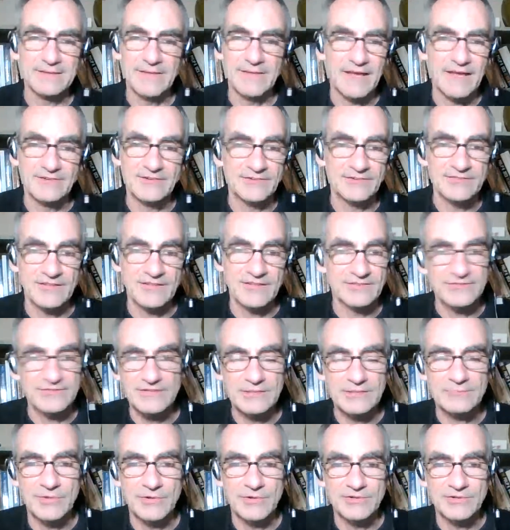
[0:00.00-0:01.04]
I just get
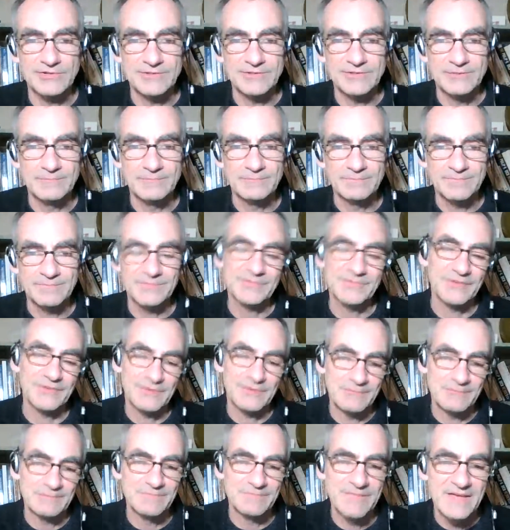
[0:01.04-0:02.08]
steamrollered.
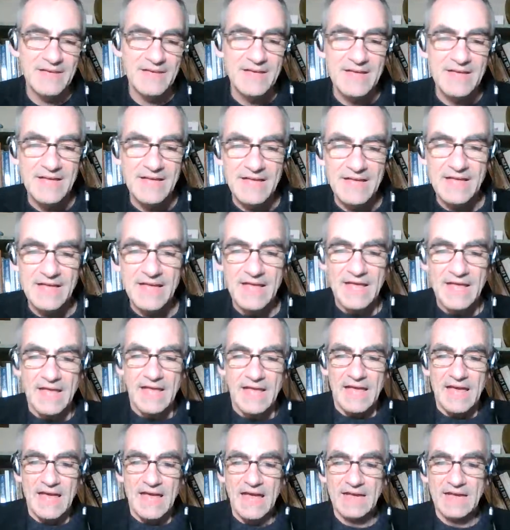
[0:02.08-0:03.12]
So,
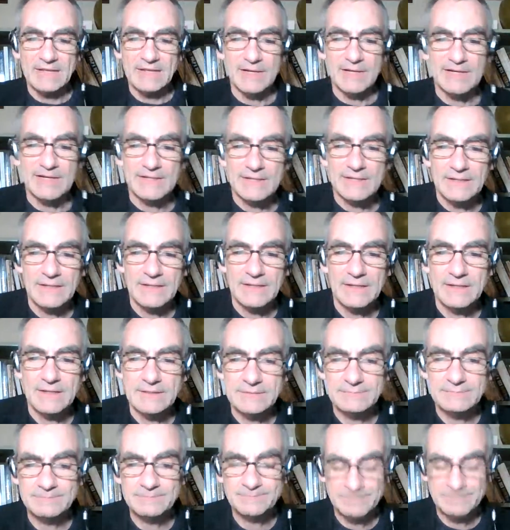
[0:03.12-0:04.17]
anyway,
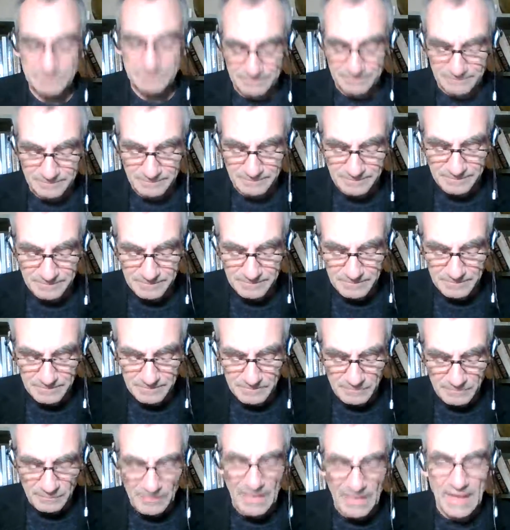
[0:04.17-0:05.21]
um,
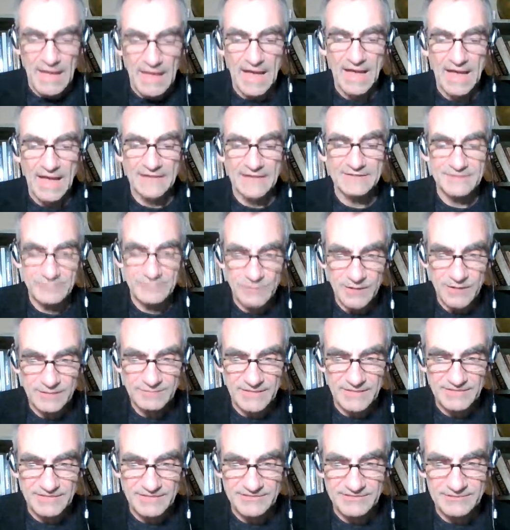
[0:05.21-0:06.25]
I did want to
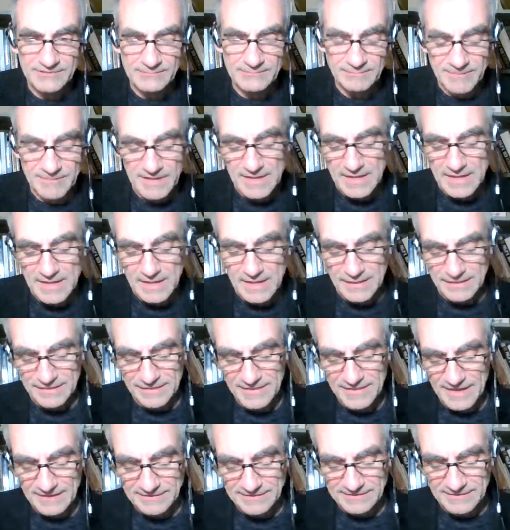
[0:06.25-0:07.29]
mention
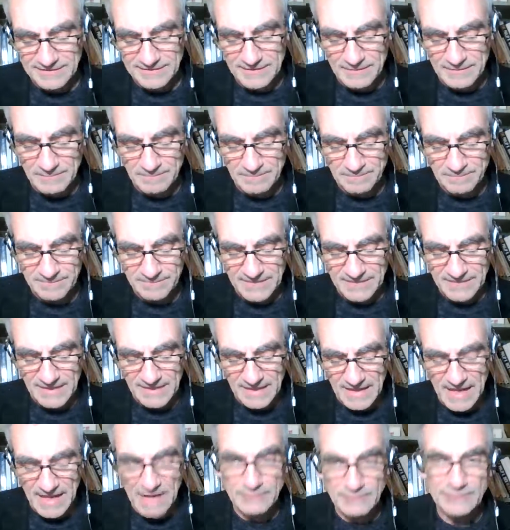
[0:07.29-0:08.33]
that um,
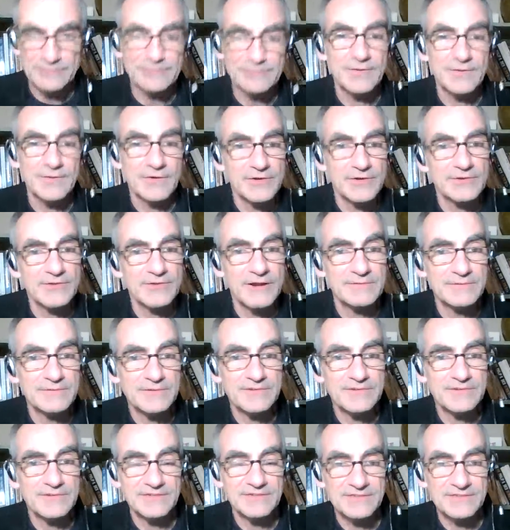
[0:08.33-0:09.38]
I was very grateful
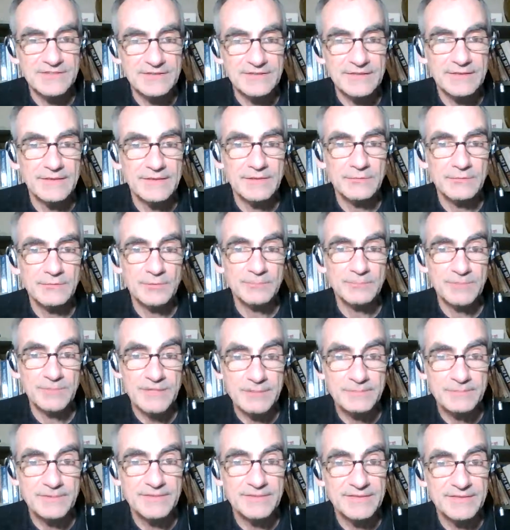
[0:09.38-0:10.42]
to see that there were
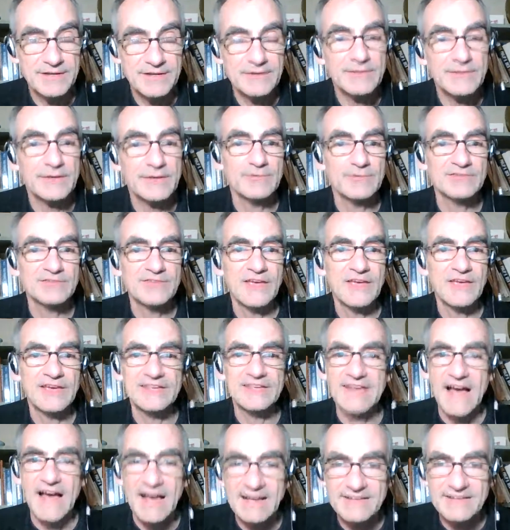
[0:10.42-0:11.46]
people there that were saying,
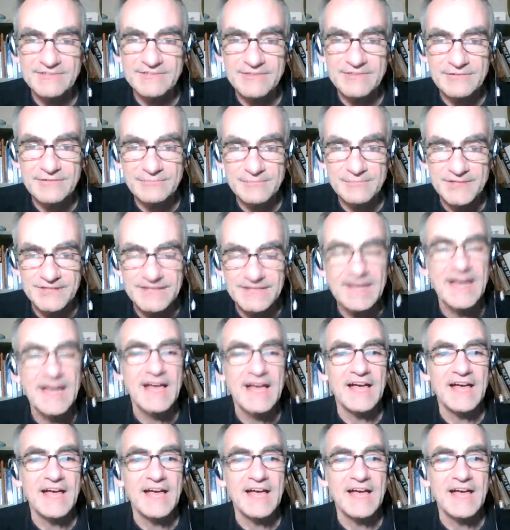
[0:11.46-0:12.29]
ISFP,